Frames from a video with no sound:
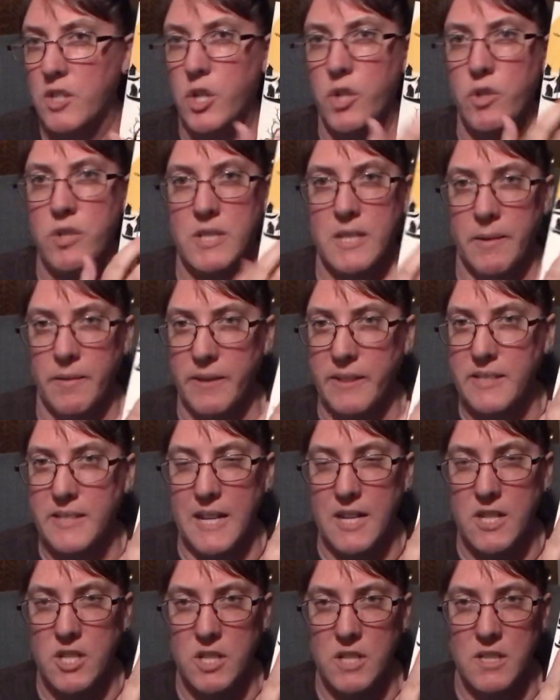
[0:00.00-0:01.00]
two
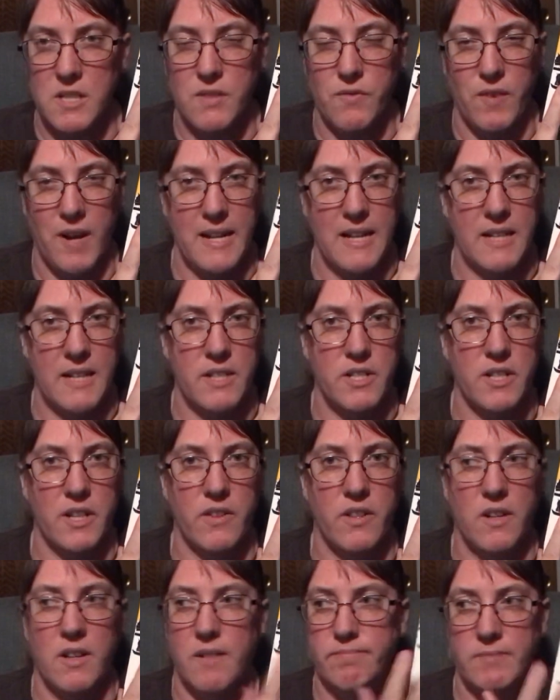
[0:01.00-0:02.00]
civilizations fight each
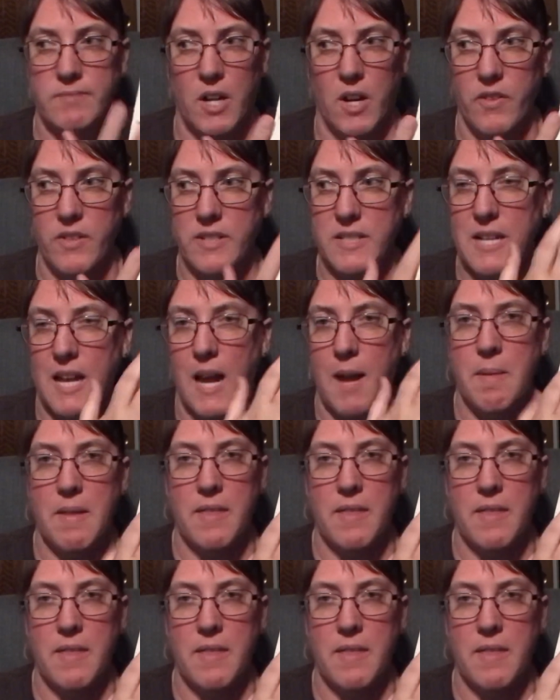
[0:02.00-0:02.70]
other all the time,